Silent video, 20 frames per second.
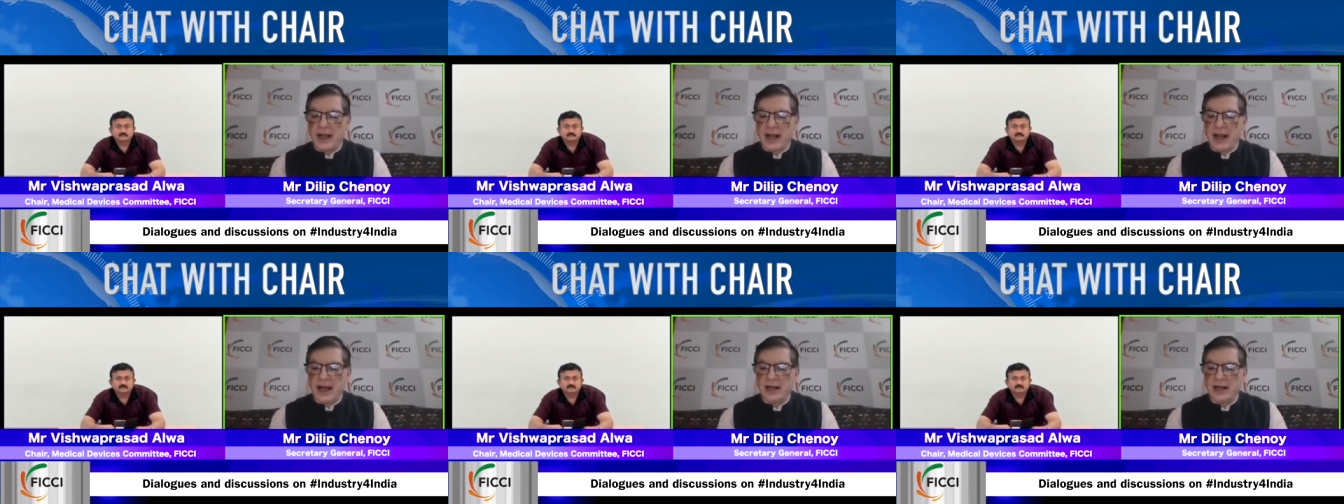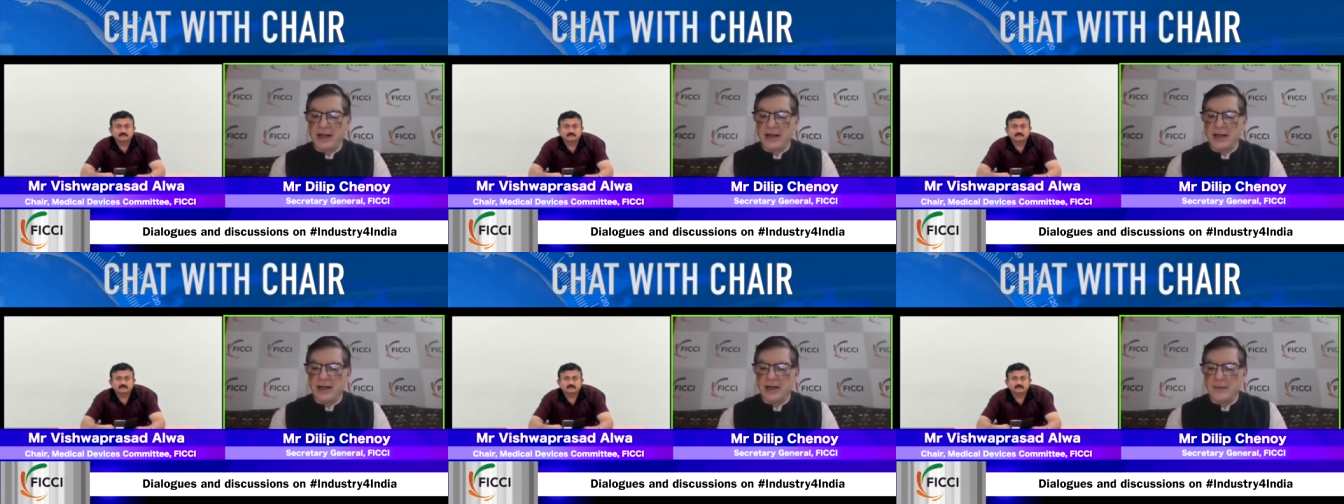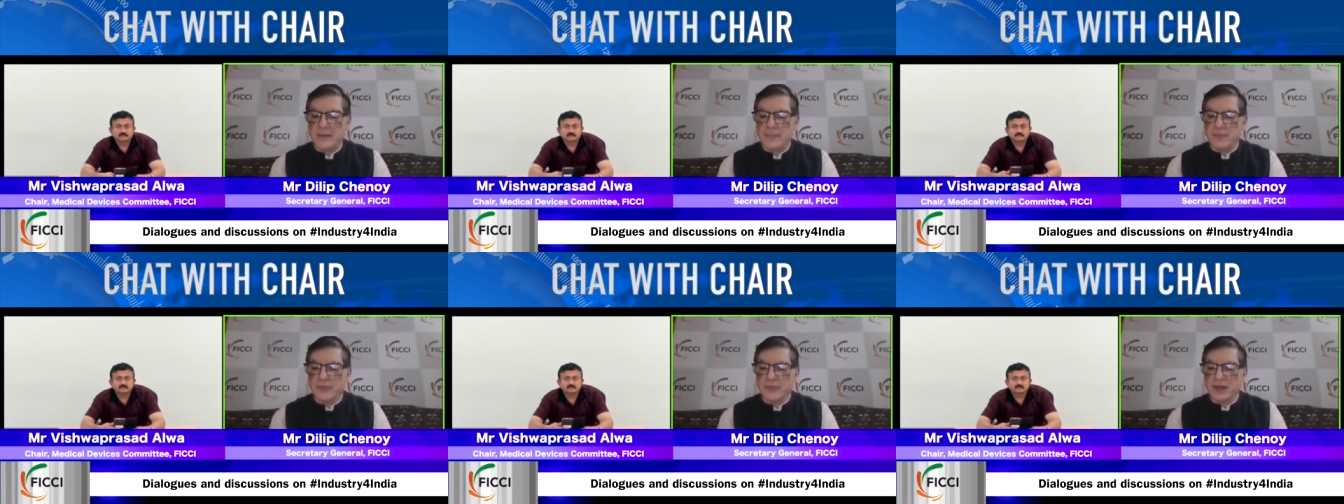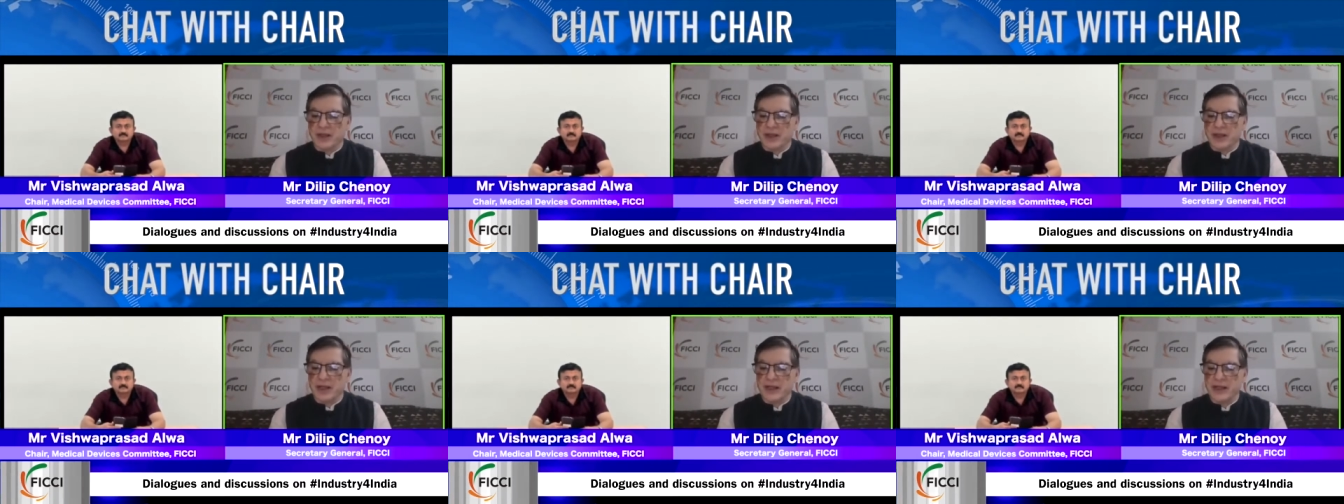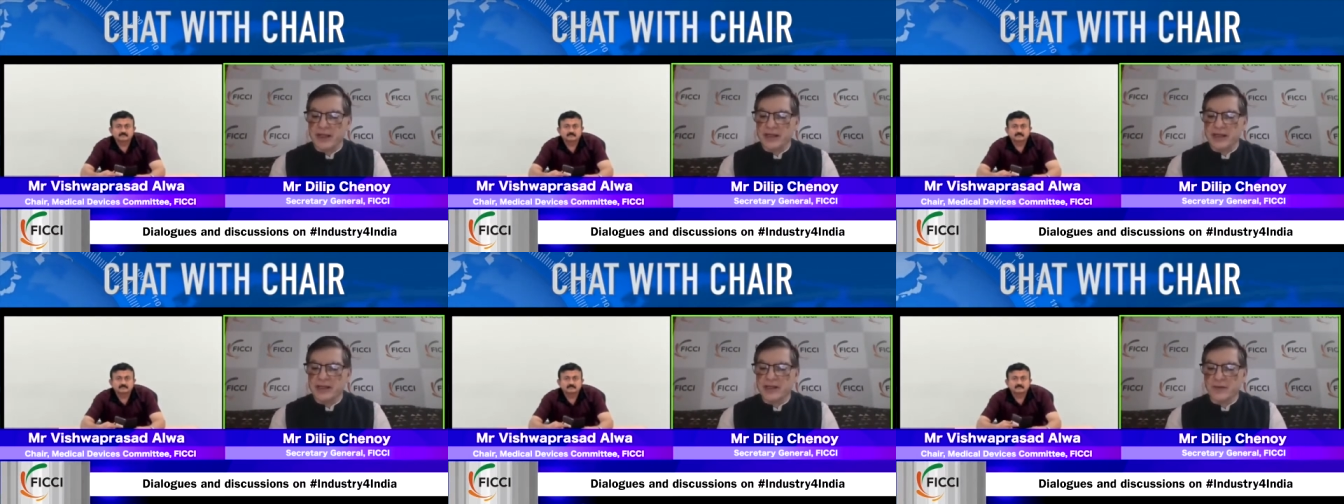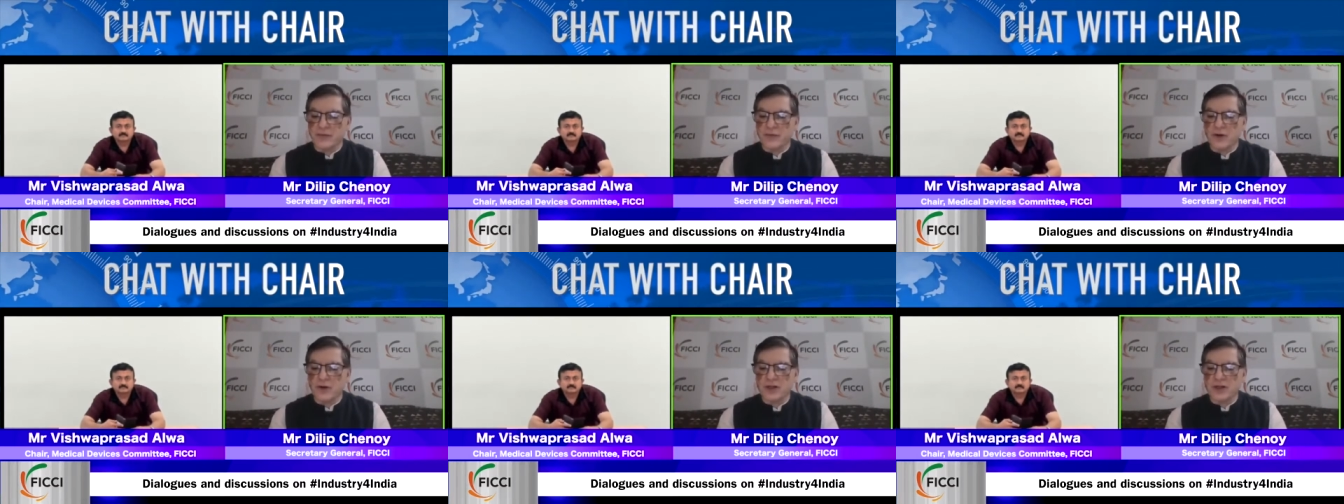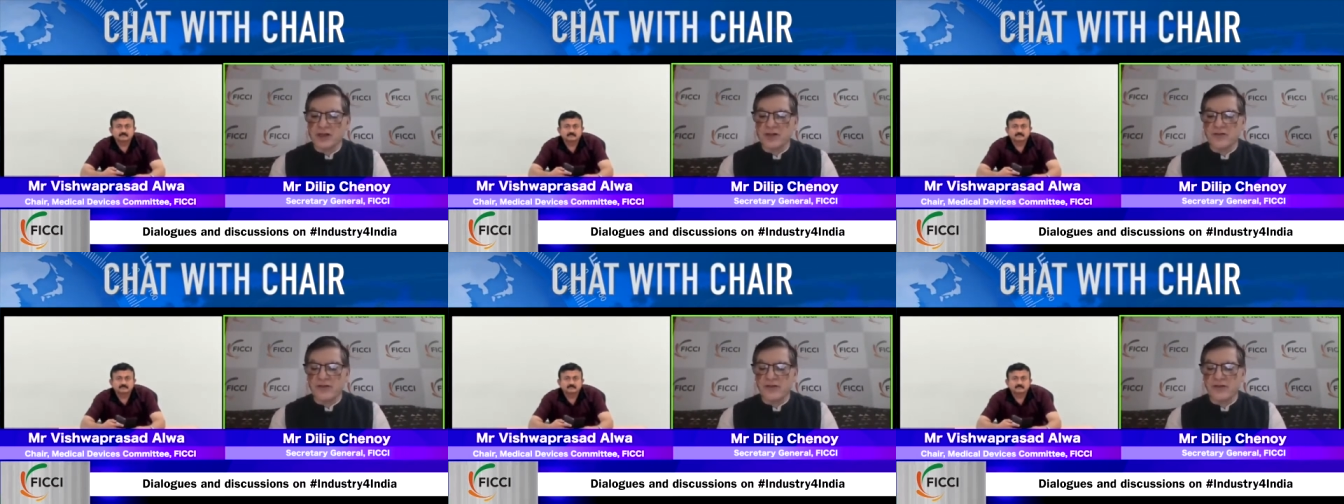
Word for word: and um, he is, of course,